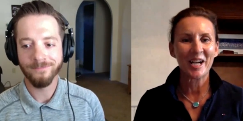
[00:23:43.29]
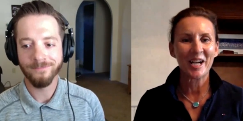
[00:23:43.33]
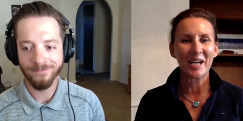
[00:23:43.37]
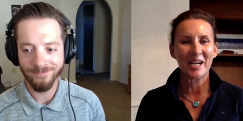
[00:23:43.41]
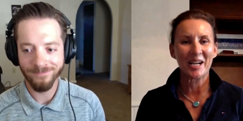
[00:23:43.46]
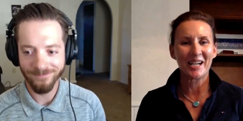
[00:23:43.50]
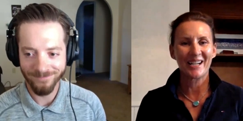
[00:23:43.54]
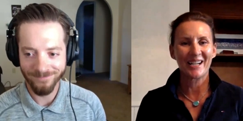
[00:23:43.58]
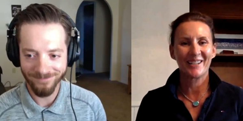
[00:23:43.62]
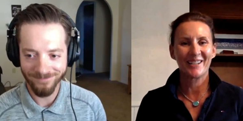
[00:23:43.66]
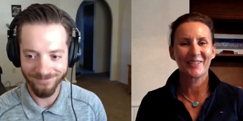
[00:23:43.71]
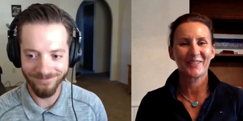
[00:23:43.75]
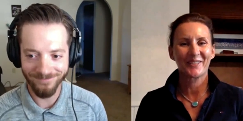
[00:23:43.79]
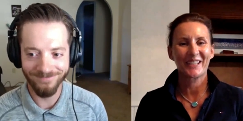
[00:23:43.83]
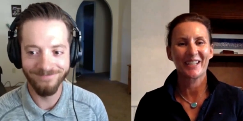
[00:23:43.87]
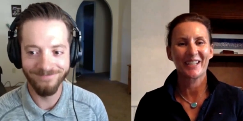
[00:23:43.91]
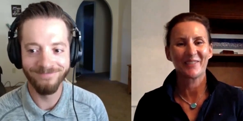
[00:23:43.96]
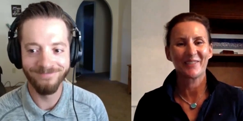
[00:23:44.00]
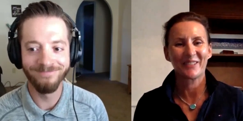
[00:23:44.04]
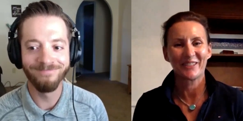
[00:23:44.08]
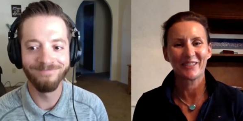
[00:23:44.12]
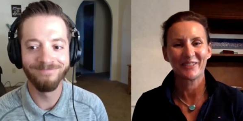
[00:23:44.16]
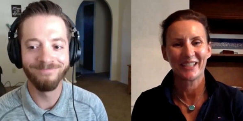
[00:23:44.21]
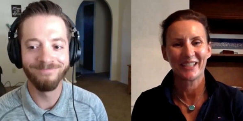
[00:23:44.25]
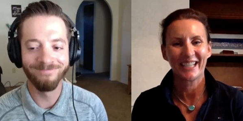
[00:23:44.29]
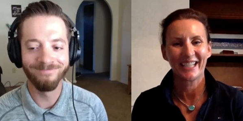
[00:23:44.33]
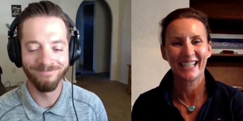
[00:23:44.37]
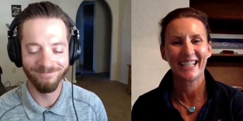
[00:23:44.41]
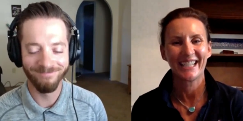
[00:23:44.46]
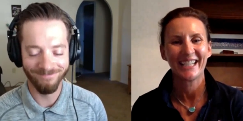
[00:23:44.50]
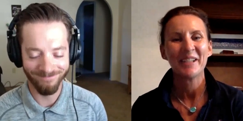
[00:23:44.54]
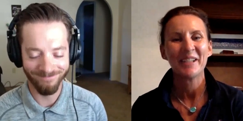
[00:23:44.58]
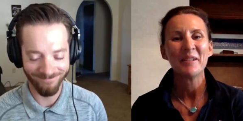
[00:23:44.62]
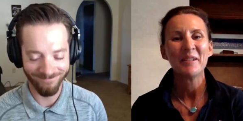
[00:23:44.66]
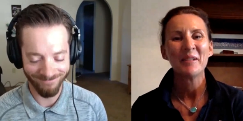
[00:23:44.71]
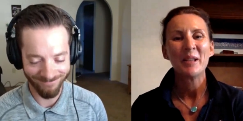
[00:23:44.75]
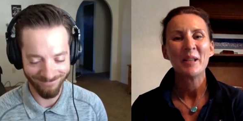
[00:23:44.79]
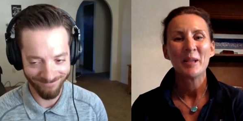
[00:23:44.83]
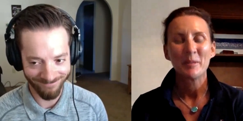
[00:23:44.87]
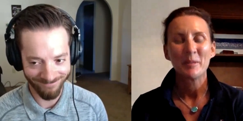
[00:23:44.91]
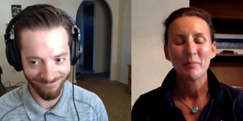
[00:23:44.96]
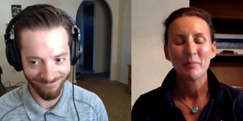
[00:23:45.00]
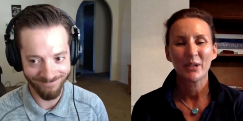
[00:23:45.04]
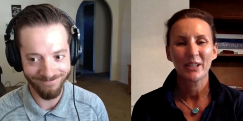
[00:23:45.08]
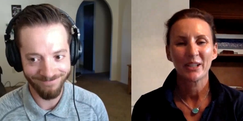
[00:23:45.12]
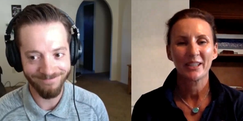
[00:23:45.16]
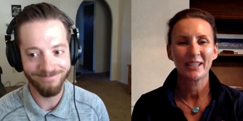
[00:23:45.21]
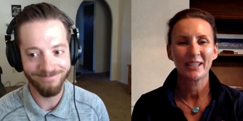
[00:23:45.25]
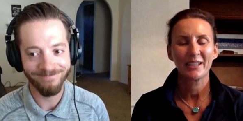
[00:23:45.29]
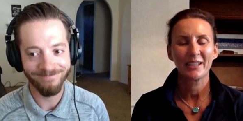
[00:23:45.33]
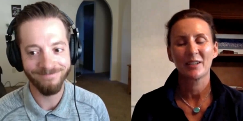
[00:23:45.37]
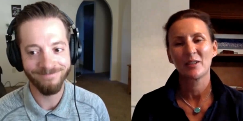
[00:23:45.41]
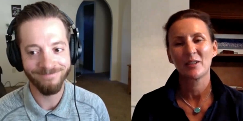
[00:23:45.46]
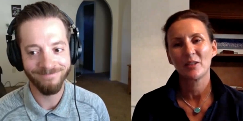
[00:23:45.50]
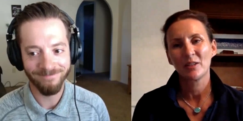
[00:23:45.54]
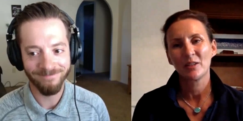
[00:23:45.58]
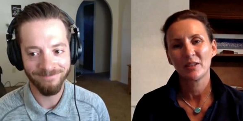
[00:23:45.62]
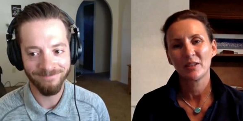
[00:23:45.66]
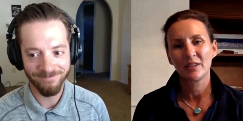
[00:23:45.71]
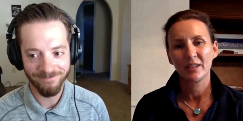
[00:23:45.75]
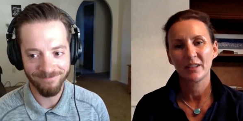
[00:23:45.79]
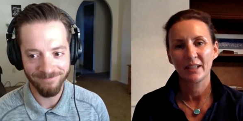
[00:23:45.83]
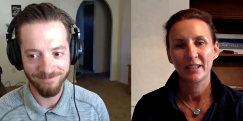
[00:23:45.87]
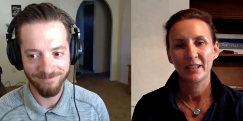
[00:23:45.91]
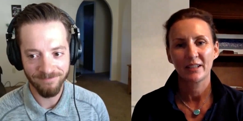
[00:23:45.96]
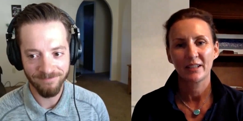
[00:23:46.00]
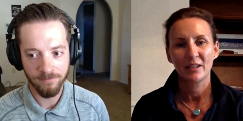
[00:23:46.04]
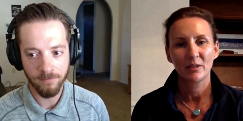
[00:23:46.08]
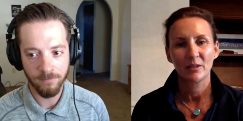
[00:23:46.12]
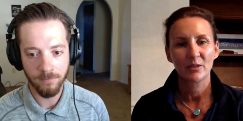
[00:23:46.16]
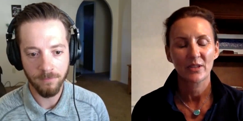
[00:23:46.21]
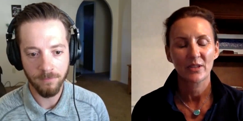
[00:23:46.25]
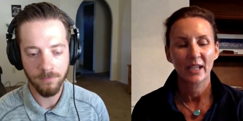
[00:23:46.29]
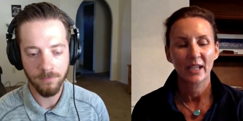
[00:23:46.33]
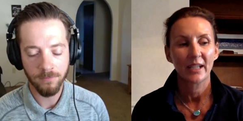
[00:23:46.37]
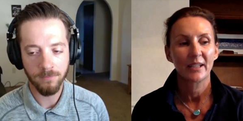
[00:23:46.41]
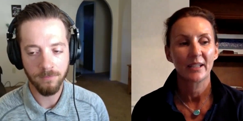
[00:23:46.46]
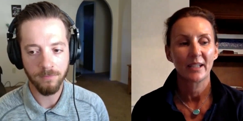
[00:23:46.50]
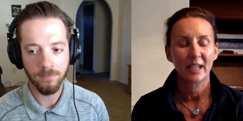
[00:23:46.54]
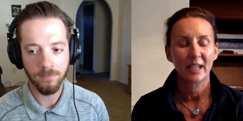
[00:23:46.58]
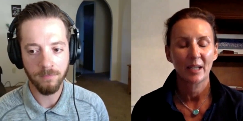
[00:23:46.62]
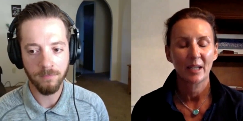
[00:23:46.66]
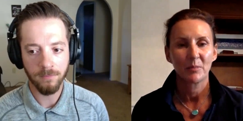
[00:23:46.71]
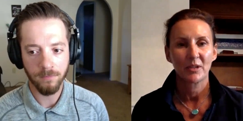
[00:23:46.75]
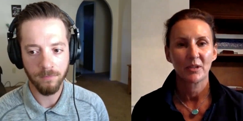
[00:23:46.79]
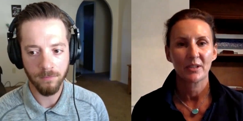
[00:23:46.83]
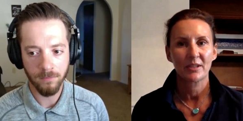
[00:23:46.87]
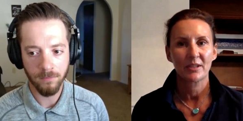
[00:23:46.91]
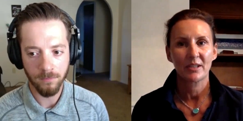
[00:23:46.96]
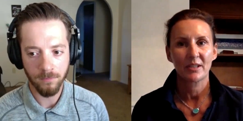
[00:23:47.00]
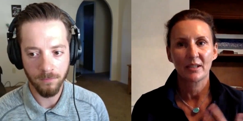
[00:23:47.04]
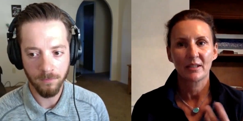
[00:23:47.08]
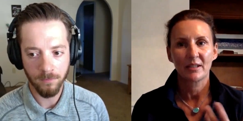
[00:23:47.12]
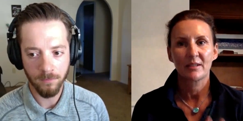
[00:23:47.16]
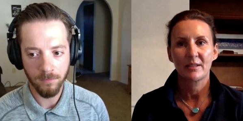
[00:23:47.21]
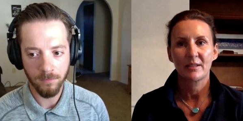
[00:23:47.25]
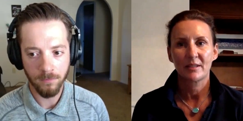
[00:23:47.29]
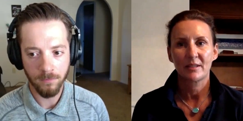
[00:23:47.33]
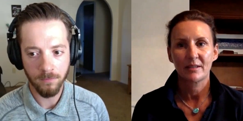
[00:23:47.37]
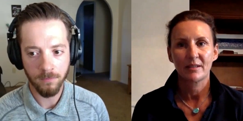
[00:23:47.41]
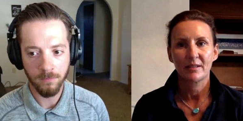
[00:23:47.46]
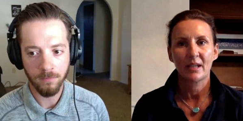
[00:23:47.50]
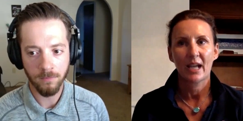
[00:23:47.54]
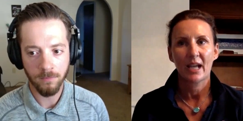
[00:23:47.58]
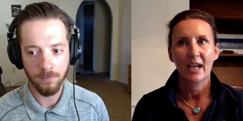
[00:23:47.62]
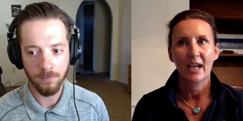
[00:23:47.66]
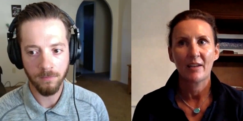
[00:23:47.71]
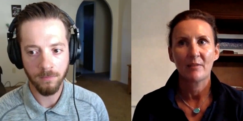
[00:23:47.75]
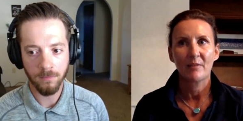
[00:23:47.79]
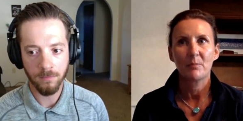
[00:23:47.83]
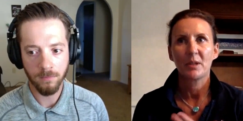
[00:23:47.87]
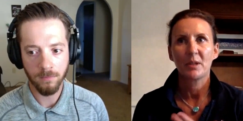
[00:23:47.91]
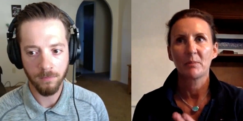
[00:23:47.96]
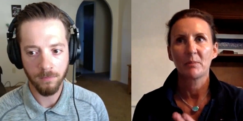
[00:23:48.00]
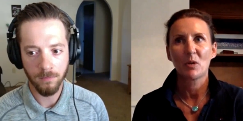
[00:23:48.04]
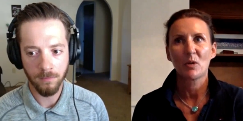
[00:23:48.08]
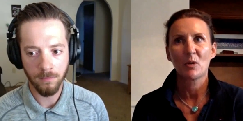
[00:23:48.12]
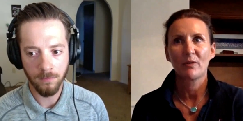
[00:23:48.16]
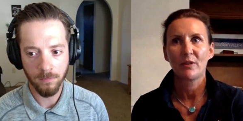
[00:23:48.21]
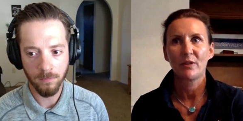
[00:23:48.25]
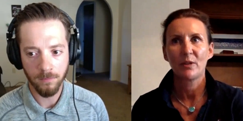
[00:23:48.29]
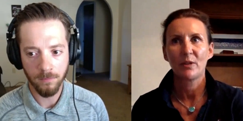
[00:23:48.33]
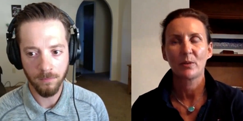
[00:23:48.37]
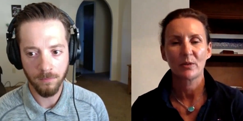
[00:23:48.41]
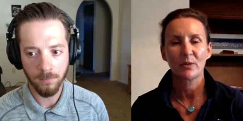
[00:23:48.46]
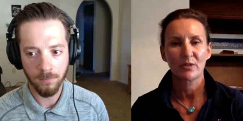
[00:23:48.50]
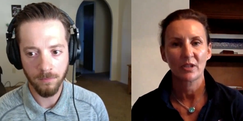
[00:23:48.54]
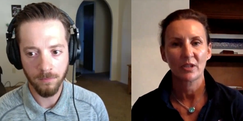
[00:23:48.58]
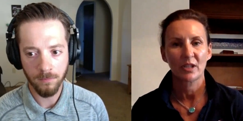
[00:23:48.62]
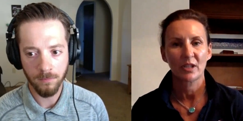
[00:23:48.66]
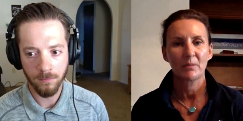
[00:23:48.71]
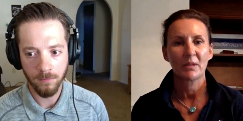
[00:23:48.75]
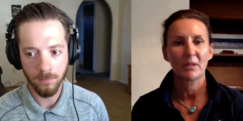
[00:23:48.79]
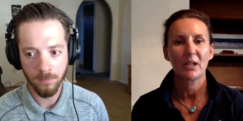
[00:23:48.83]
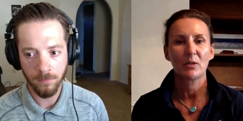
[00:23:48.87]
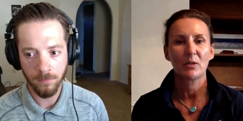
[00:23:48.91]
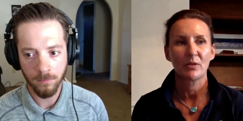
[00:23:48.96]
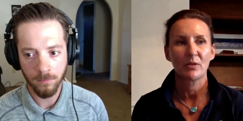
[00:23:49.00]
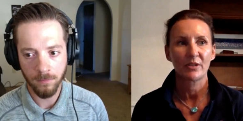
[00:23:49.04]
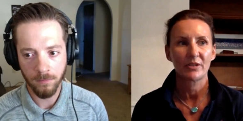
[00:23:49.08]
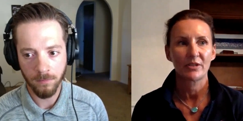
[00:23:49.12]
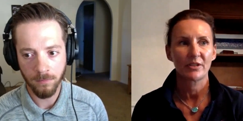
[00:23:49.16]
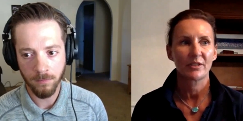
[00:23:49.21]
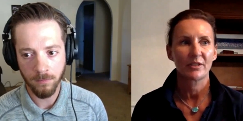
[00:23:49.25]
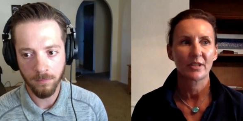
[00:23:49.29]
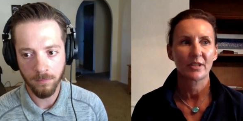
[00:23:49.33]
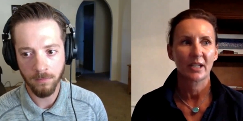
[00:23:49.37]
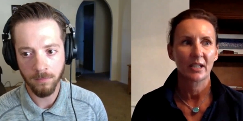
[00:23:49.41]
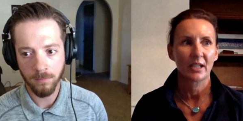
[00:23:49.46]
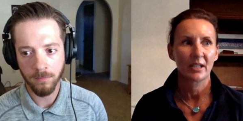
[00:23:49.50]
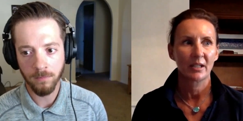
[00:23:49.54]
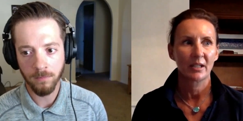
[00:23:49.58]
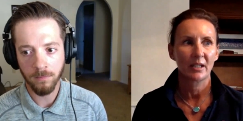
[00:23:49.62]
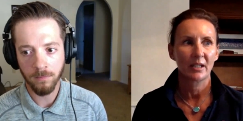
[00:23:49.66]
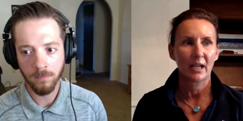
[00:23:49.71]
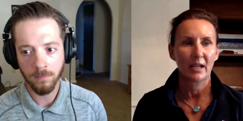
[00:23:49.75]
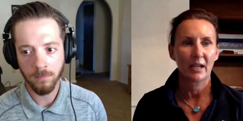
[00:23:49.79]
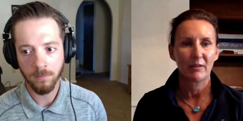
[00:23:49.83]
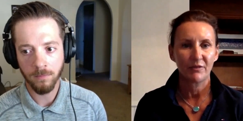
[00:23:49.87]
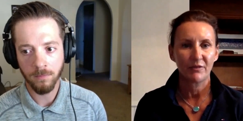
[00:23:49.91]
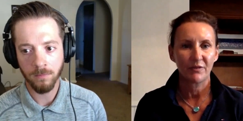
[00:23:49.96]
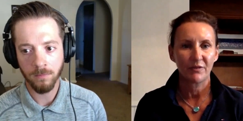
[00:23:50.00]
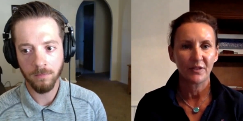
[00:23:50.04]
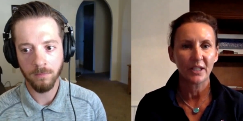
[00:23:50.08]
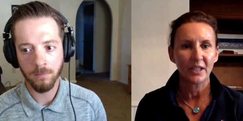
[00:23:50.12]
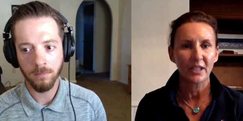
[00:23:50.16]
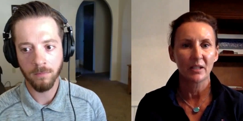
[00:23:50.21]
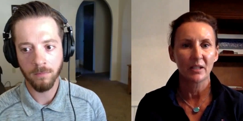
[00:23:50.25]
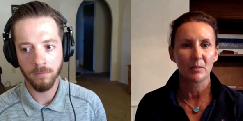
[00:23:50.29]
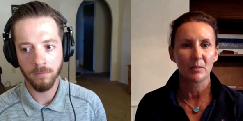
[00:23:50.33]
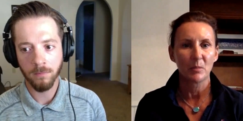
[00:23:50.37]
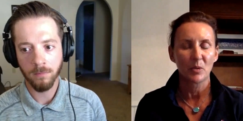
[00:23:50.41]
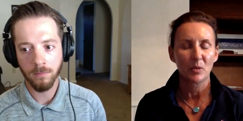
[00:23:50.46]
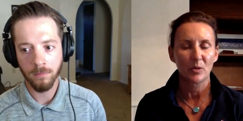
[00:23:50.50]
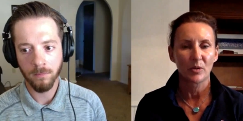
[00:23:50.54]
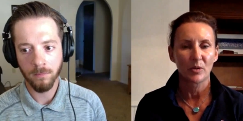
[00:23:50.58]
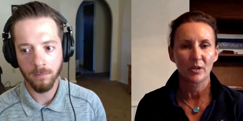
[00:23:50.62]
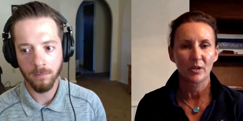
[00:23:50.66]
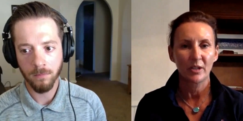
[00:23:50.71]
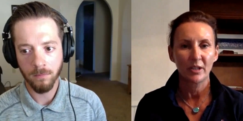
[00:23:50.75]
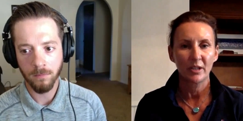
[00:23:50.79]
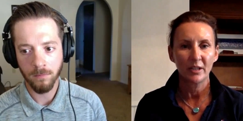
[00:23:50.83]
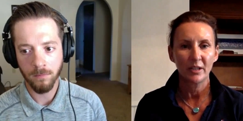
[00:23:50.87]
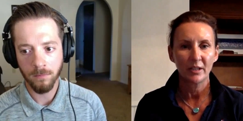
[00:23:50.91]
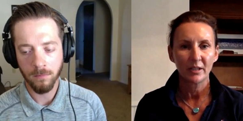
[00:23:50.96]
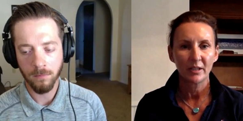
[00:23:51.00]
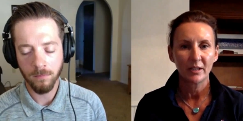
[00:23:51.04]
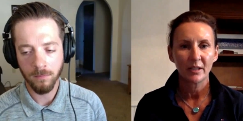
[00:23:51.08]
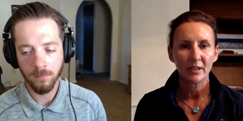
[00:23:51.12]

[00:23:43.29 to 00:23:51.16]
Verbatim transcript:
Speaker 1: soft mm-hmm. everywhere but it all it goes hand in hand but since i've been more focused on my horses and i feel more